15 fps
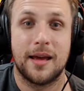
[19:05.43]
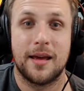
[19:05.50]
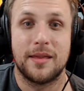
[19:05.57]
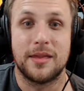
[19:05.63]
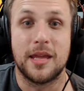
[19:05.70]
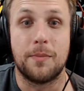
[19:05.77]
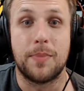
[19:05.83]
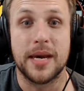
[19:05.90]

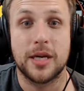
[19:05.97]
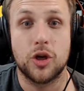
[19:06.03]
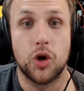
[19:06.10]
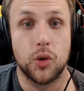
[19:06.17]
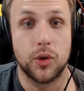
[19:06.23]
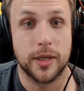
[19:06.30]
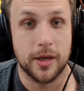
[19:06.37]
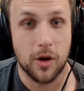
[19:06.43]
the big
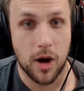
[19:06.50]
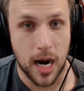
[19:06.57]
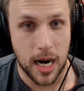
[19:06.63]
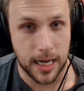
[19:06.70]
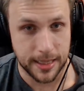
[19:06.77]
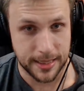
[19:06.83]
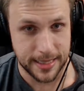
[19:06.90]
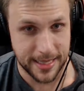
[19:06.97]
coup de
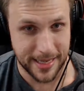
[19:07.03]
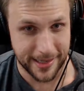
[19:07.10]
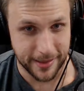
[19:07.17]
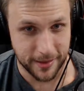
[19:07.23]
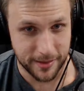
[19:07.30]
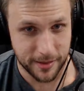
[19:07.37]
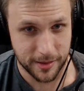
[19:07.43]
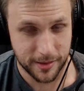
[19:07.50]
grace at the
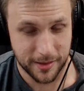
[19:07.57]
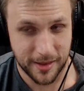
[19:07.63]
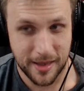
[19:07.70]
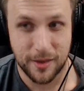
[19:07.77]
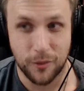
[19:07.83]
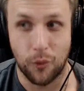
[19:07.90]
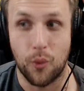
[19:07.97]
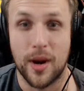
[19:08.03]
end,
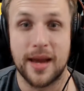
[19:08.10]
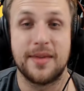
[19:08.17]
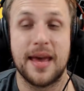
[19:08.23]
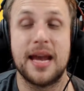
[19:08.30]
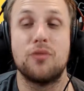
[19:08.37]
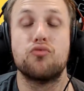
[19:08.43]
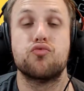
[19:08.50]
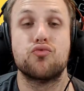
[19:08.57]
where
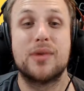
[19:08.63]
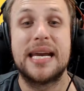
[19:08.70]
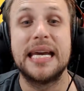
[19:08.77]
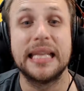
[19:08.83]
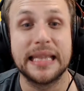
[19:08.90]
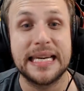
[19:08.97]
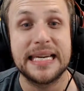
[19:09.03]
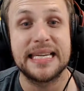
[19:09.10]
they
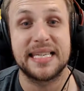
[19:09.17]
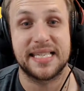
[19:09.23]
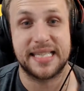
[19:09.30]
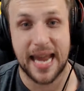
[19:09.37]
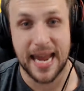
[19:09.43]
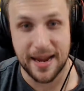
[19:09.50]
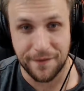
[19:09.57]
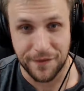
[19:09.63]
really
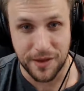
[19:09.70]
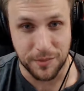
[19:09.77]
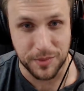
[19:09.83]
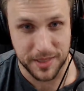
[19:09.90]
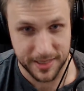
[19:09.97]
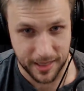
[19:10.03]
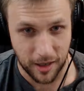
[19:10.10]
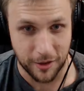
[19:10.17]
saved
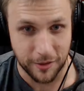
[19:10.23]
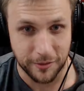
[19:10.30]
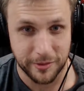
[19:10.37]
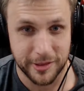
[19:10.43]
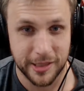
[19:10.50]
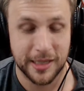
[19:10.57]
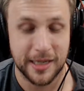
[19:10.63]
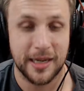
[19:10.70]
themselves.